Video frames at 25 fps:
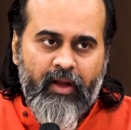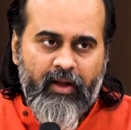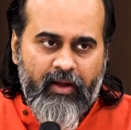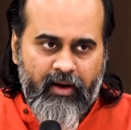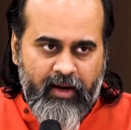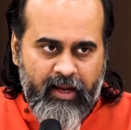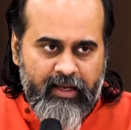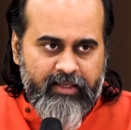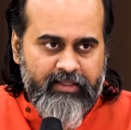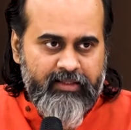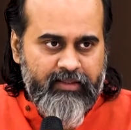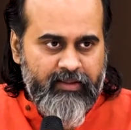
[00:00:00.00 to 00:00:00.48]

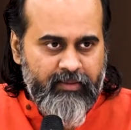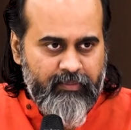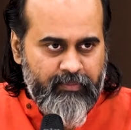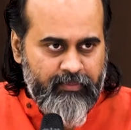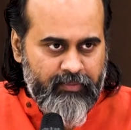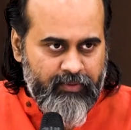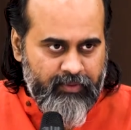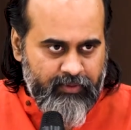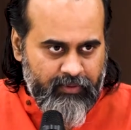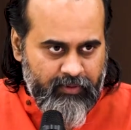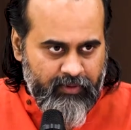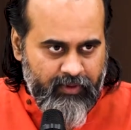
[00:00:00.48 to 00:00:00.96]
Rise up.
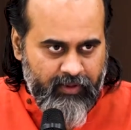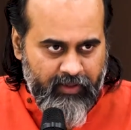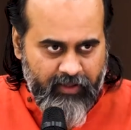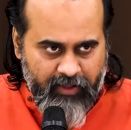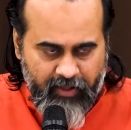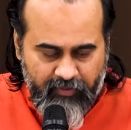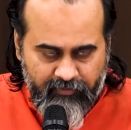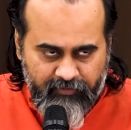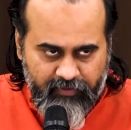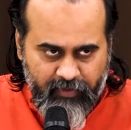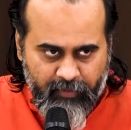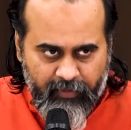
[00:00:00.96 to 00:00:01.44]

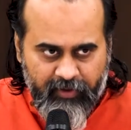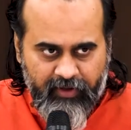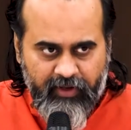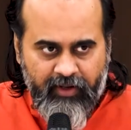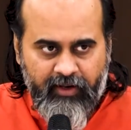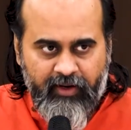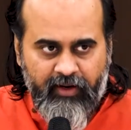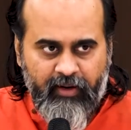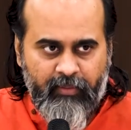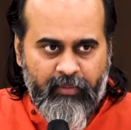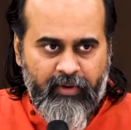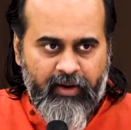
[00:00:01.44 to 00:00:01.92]
Leave the
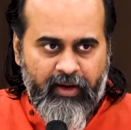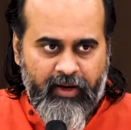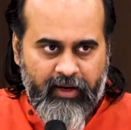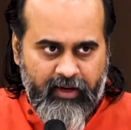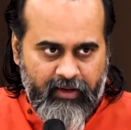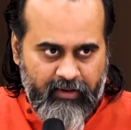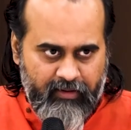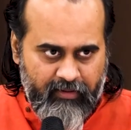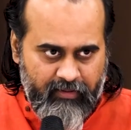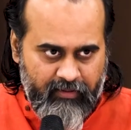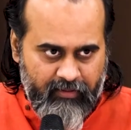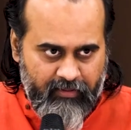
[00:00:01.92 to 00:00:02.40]
material
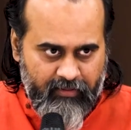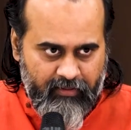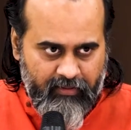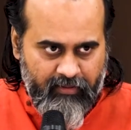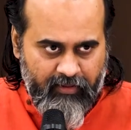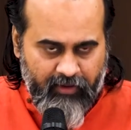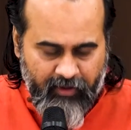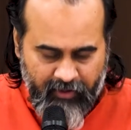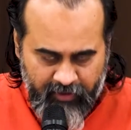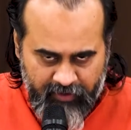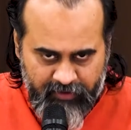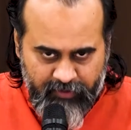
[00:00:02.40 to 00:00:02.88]
behind.
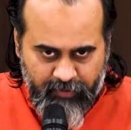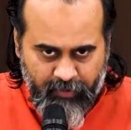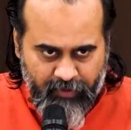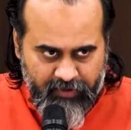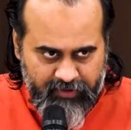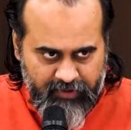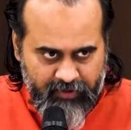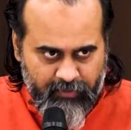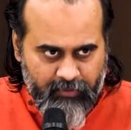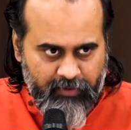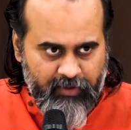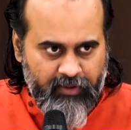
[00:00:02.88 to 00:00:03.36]
It is
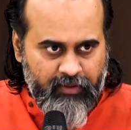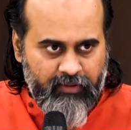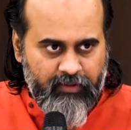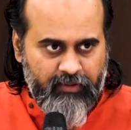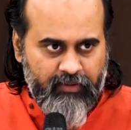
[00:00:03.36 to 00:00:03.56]
possible.